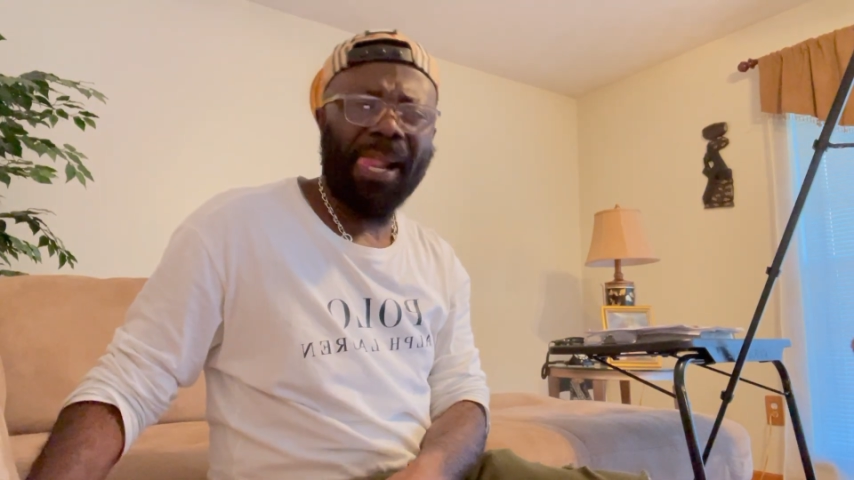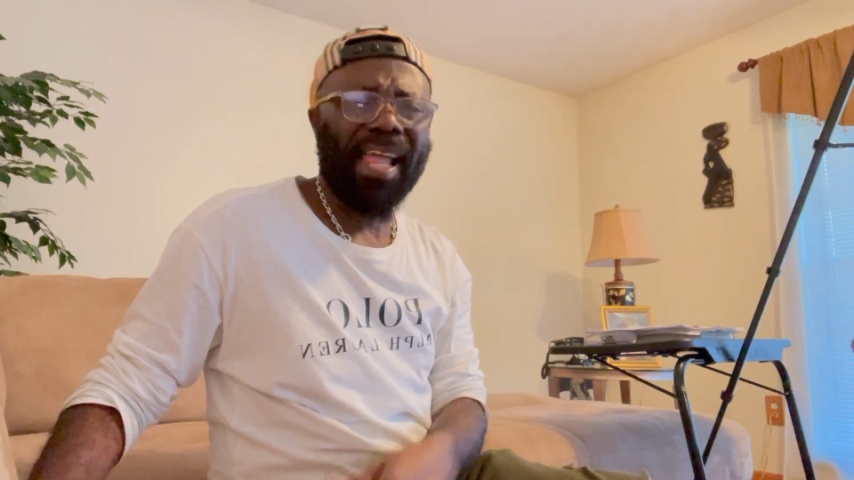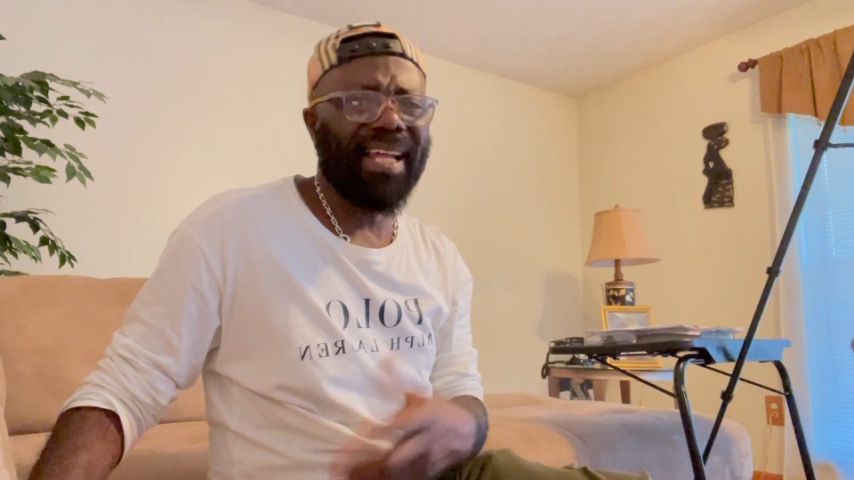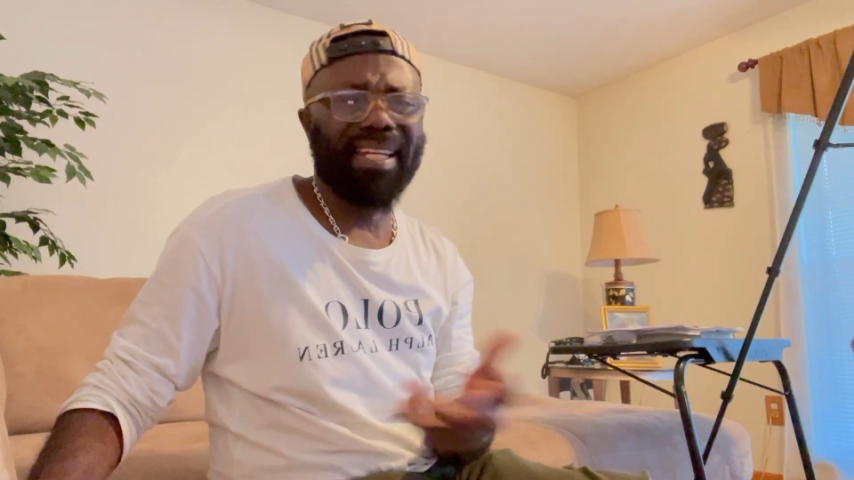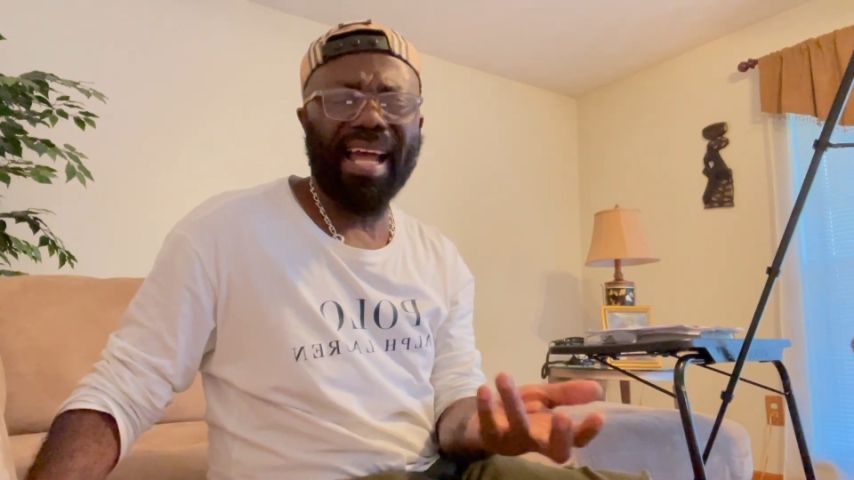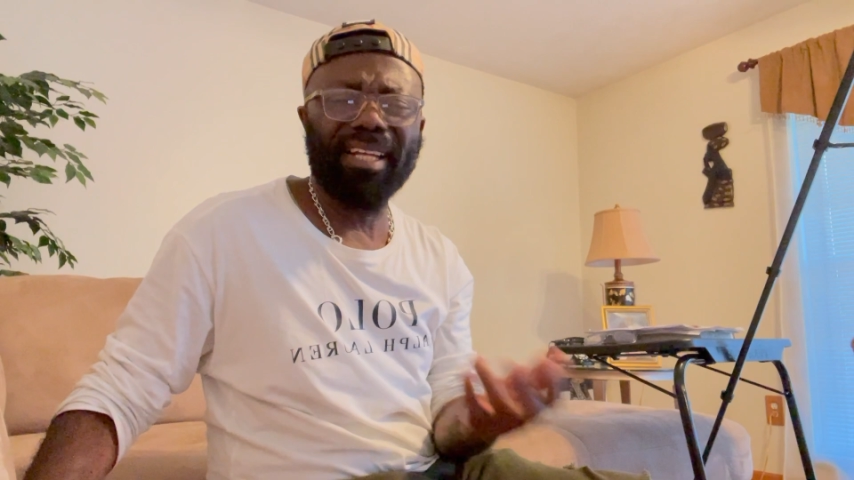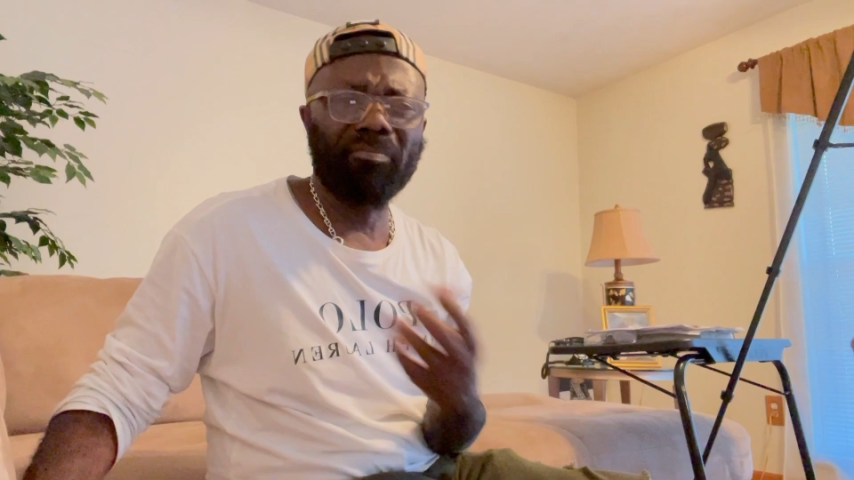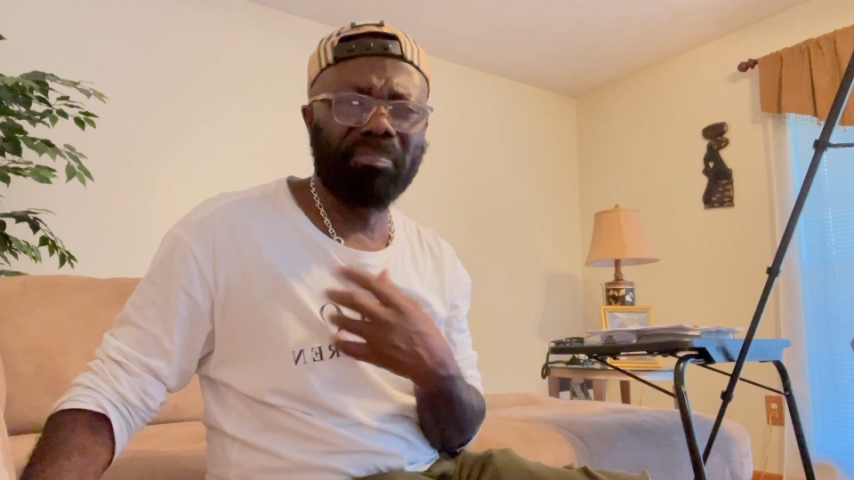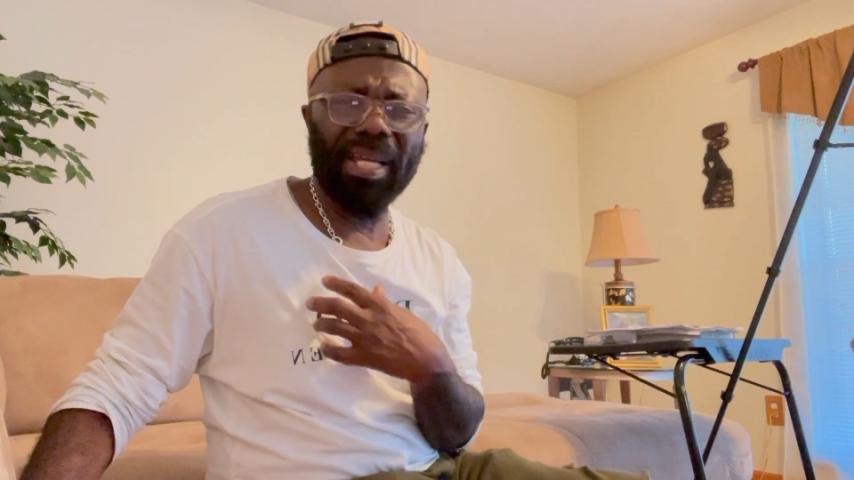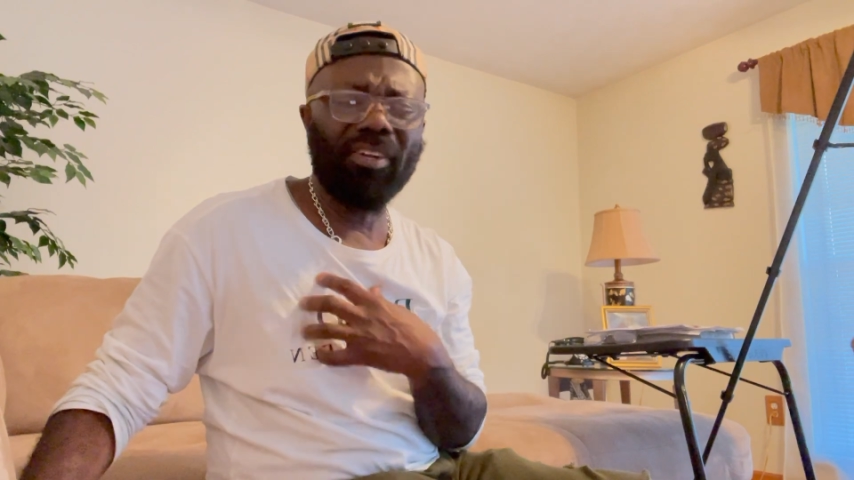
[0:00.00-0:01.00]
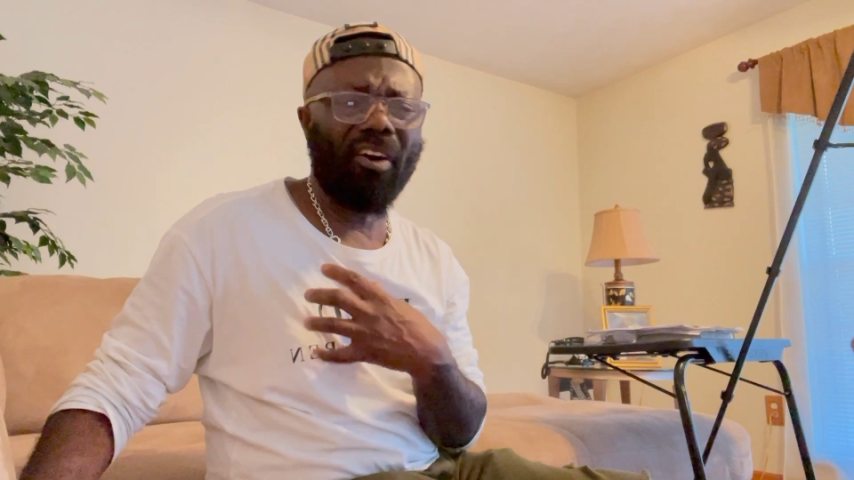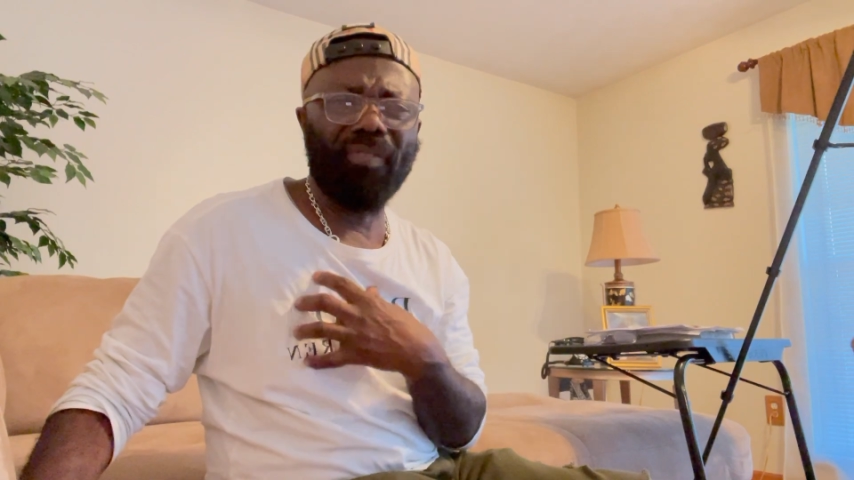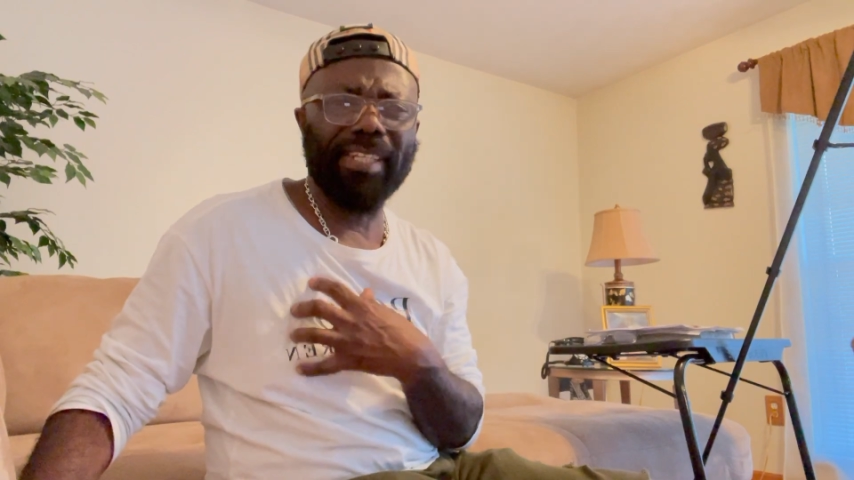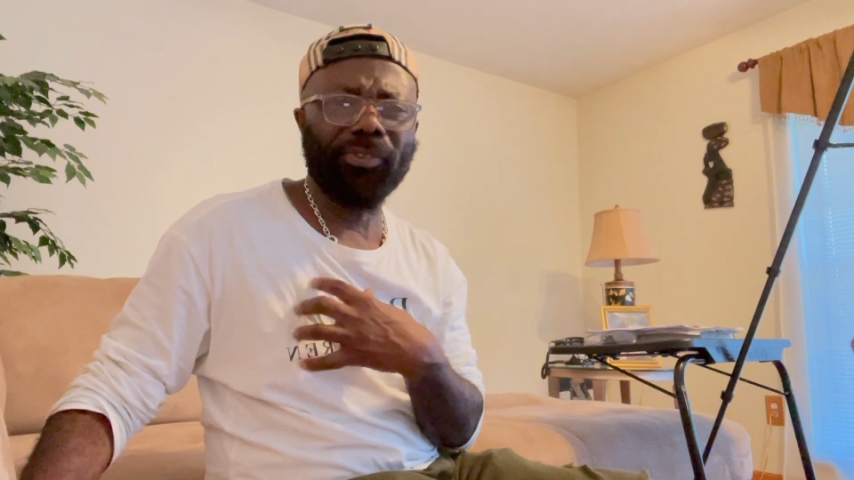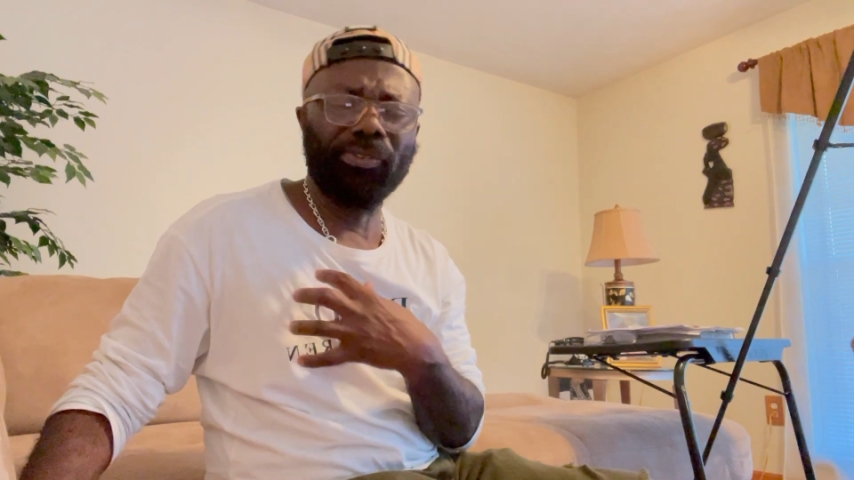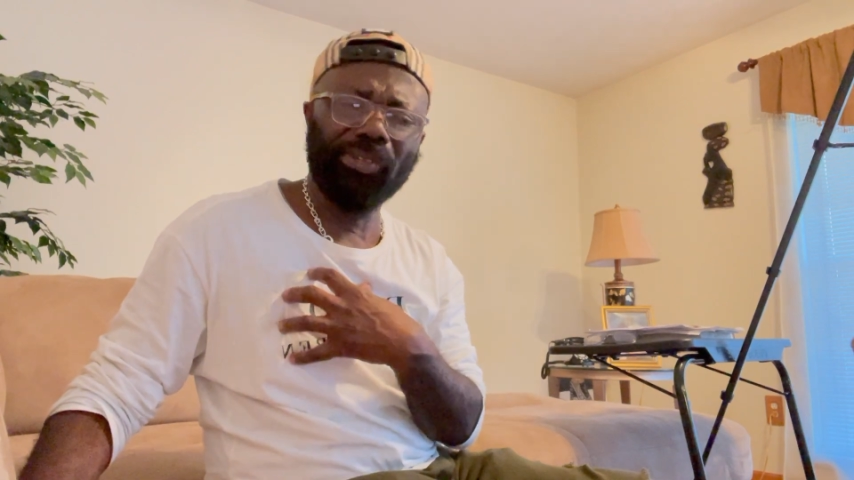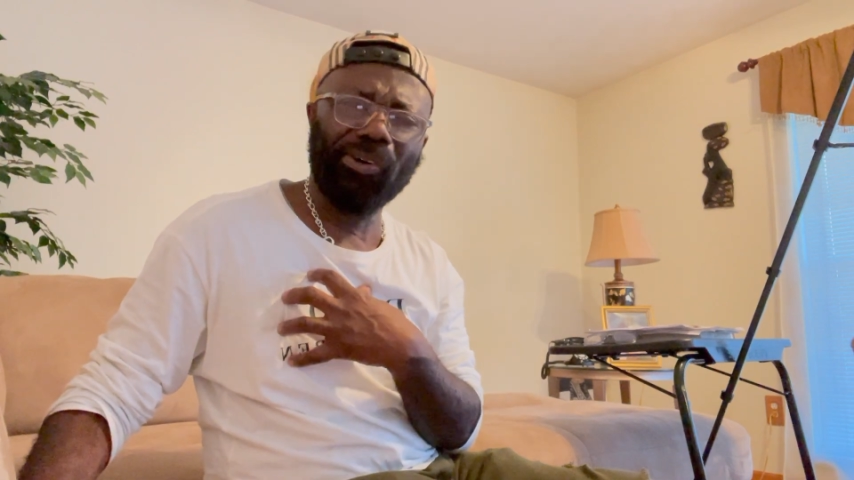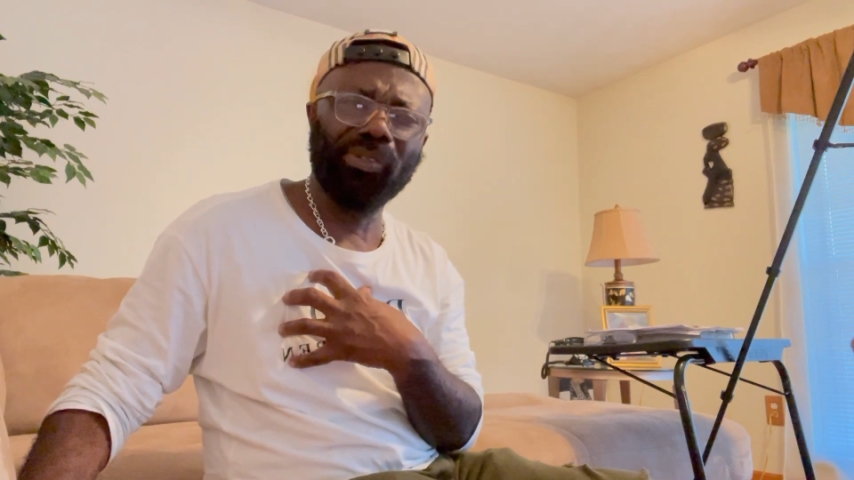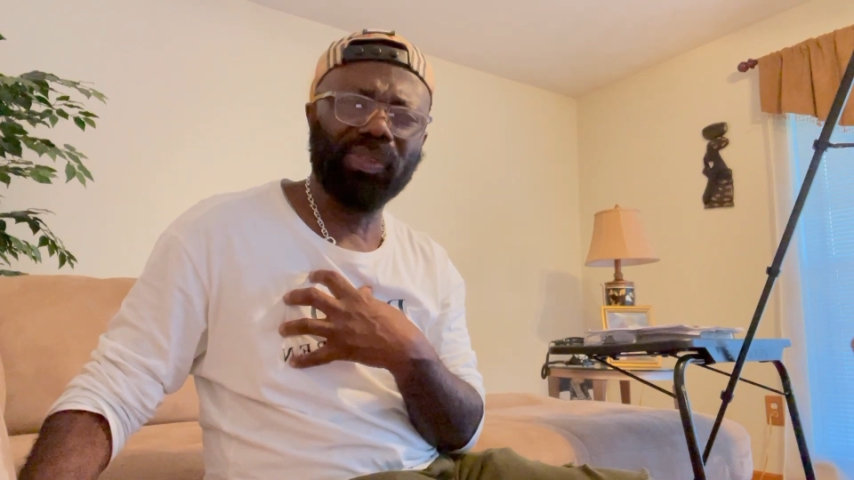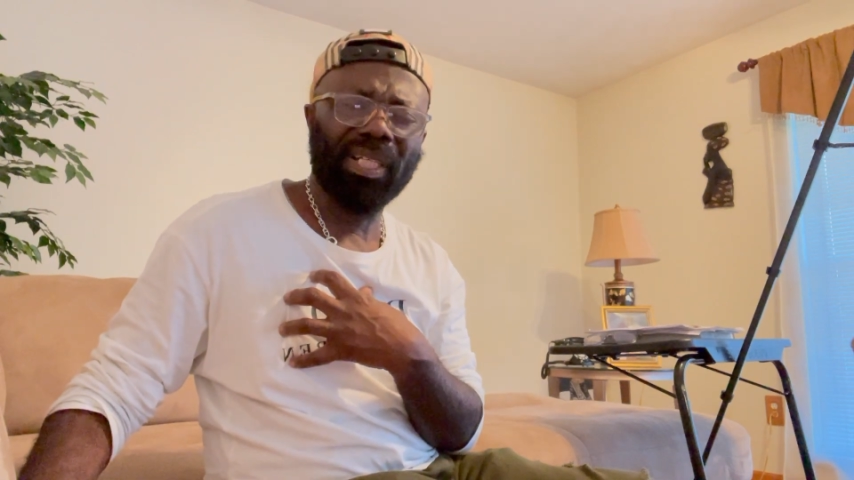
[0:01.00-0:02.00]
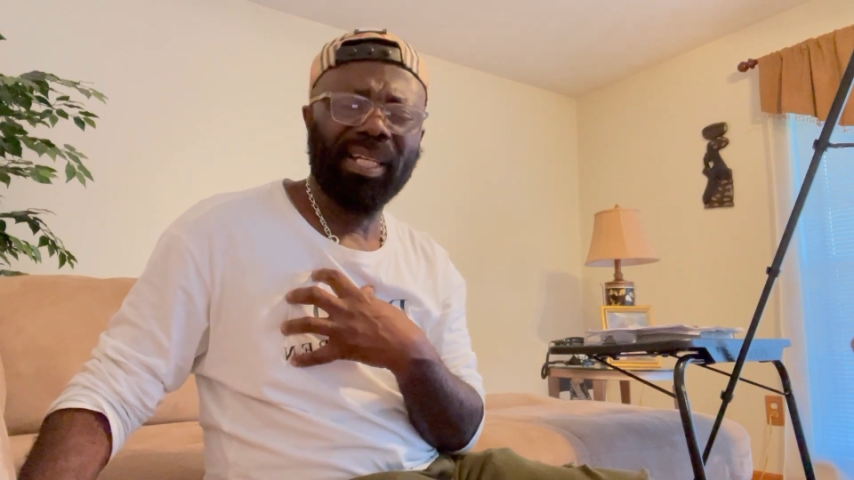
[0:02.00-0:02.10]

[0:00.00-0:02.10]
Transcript: And like many of us who knows